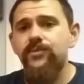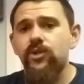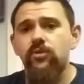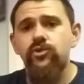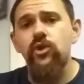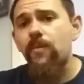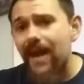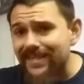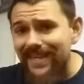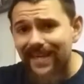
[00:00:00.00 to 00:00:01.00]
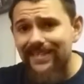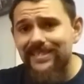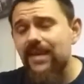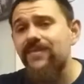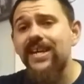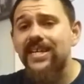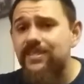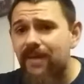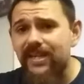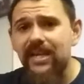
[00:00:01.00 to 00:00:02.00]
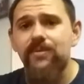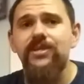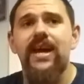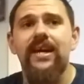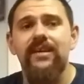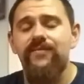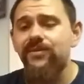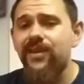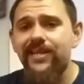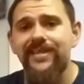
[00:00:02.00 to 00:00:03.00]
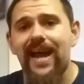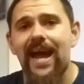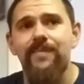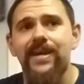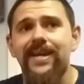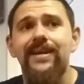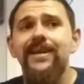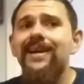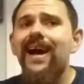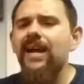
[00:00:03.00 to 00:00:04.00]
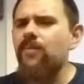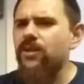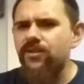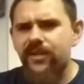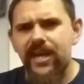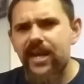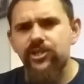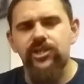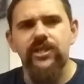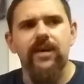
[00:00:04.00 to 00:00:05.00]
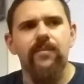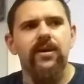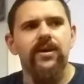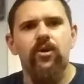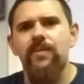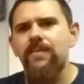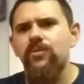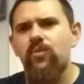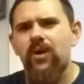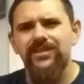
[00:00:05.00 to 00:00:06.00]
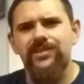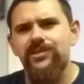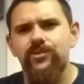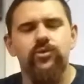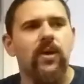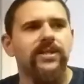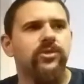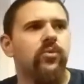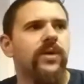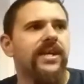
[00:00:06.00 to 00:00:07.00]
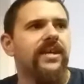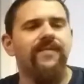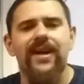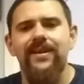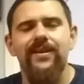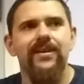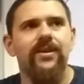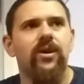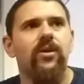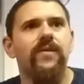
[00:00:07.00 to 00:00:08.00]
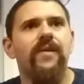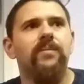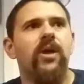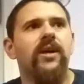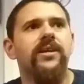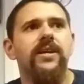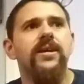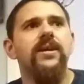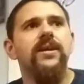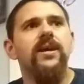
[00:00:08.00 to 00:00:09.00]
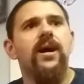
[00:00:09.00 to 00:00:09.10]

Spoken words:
So JoeMags87 is my gamer tag if you'd like to add me. I am on there occasionally. I'm, maybe once or twice a week if if I'm lucky.